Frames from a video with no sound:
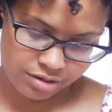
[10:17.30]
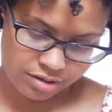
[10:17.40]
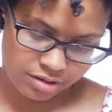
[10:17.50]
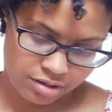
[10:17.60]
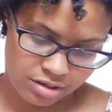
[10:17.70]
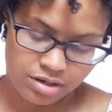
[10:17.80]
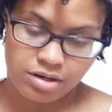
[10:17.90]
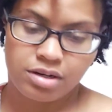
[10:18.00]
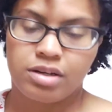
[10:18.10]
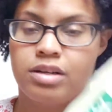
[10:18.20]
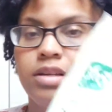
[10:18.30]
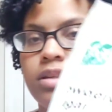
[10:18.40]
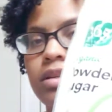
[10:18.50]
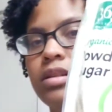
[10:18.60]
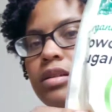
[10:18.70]

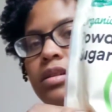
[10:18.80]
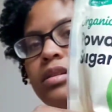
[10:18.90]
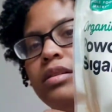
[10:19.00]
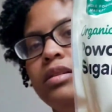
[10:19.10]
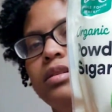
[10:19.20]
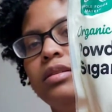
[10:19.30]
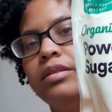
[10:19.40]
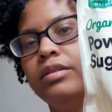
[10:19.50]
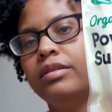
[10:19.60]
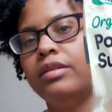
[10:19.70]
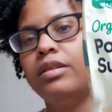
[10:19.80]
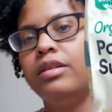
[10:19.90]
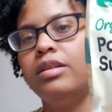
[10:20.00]
Nothing is said.